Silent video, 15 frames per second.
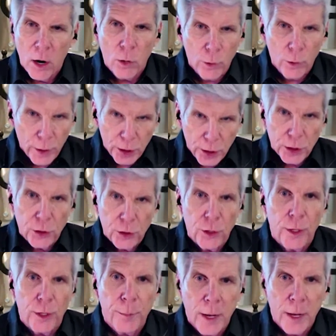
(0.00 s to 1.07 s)
outreach
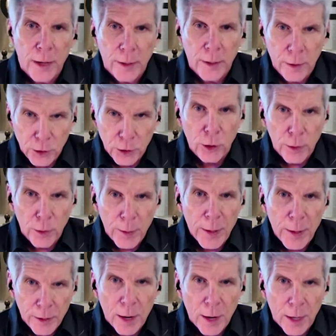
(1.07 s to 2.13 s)
during the
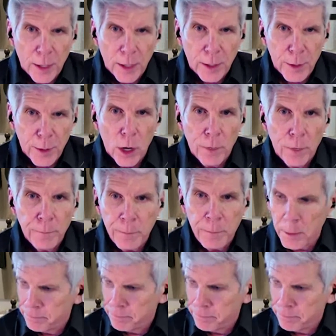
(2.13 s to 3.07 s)
pandemic and beyond.